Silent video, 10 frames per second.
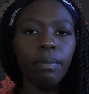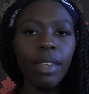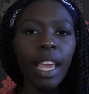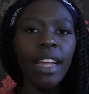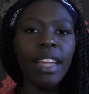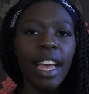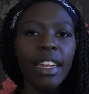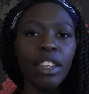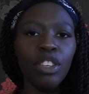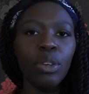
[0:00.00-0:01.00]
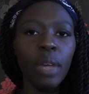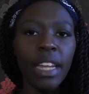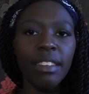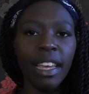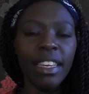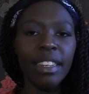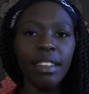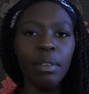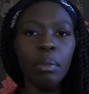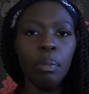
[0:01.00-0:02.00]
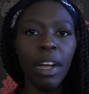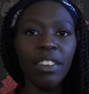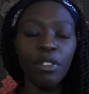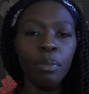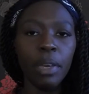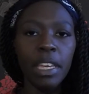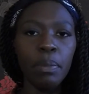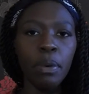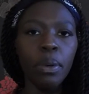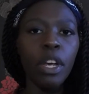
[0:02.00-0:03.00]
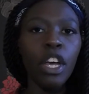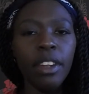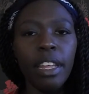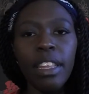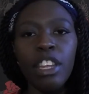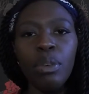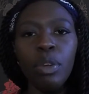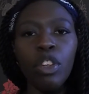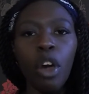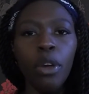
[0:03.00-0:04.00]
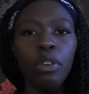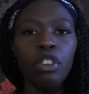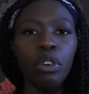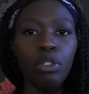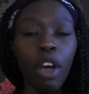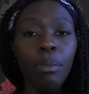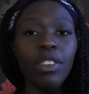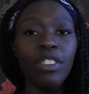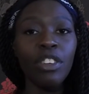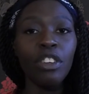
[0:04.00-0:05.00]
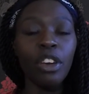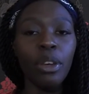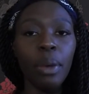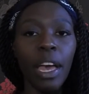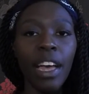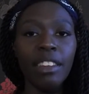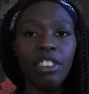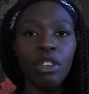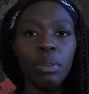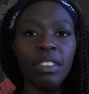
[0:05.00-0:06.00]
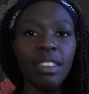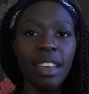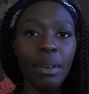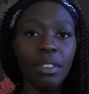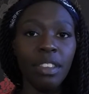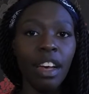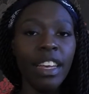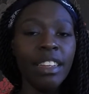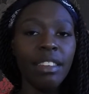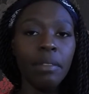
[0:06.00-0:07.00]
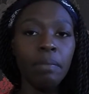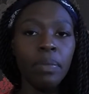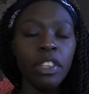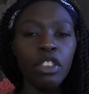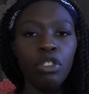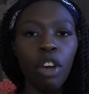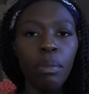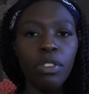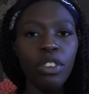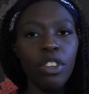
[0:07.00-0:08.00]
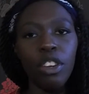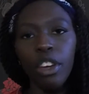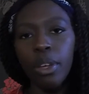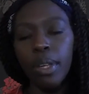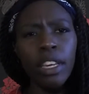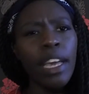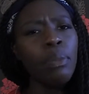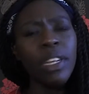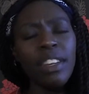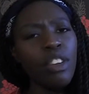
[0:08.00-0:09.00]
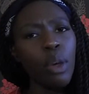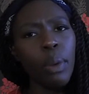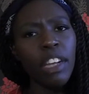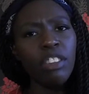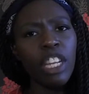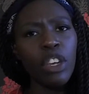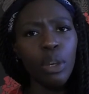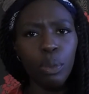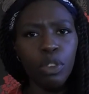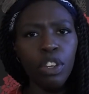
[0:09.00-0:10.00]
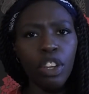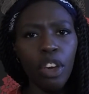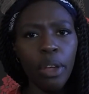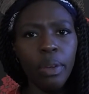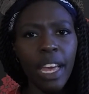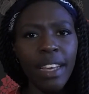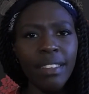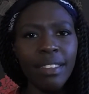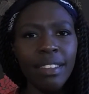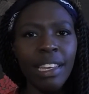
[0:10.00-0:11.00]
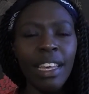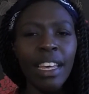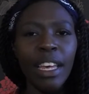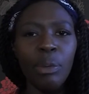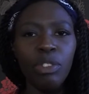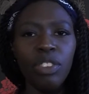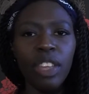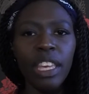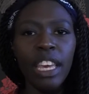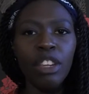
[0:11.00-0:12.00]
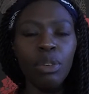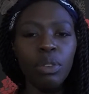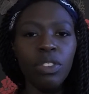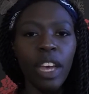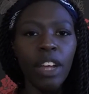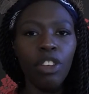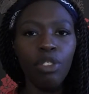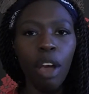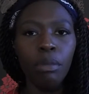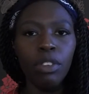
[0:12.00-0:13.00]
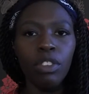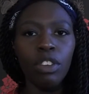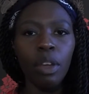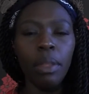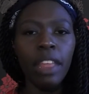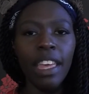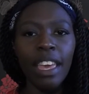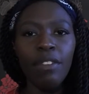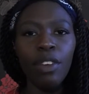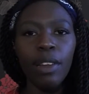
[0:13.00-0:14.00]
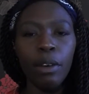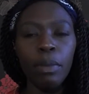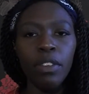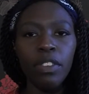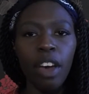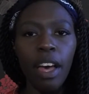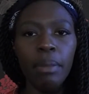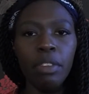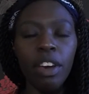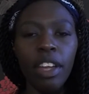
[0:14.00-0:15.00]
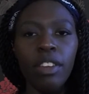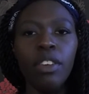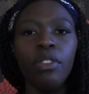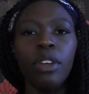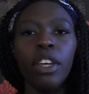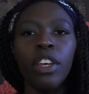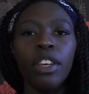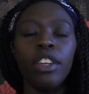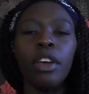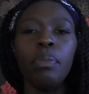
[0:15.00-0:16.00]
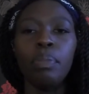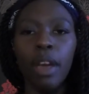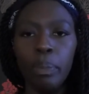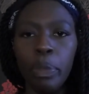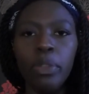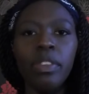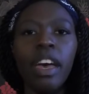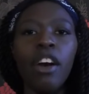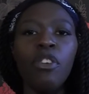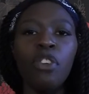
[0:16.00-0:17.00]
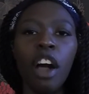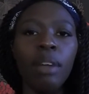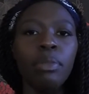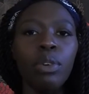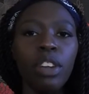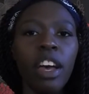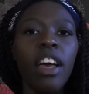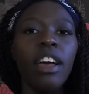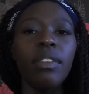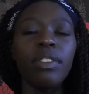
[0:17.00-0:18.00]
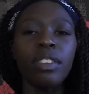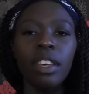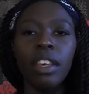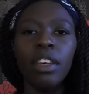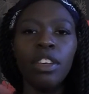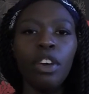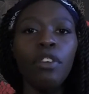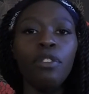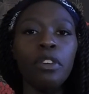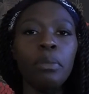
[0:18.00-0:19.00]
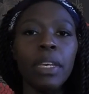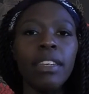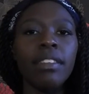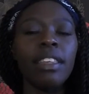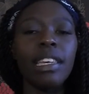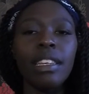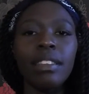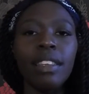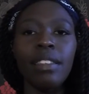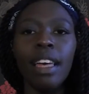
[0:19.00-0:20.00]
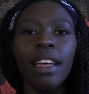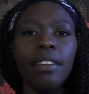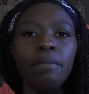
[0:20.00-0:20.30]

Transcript: and then you get taken by different people, and then you would go to your drama studio and you would sit outside the drama studio. Yeah, we didn't know actually who was going to go next. It was just like, yeah, you'd all sit out the drama studio, and that gave you a little bit of time to kind of, you know, prep yourself, calm your nerves, go through your pieces, and then